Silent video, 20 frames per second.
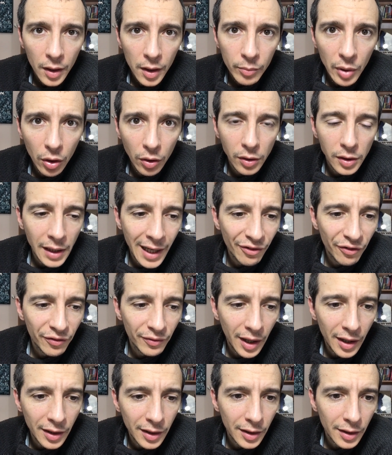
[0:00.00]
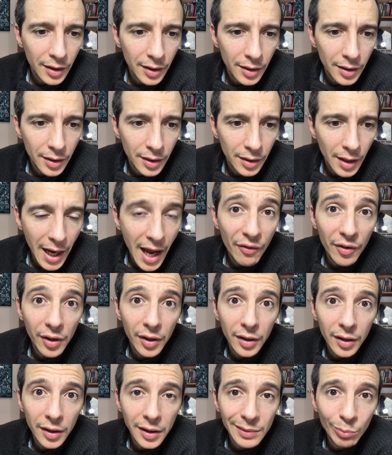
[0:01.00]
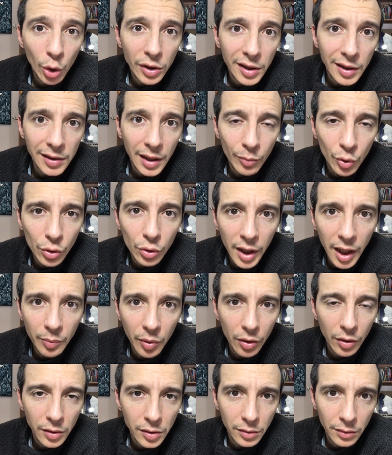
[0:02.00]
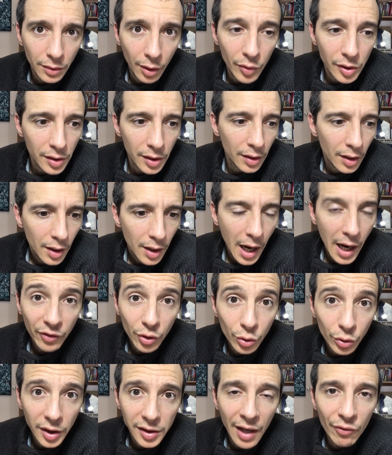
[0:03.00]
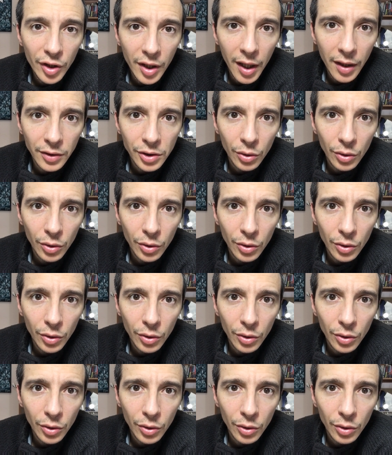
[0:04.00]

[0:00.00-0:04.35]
because I have a small system to do that because obviously I have to do this every day.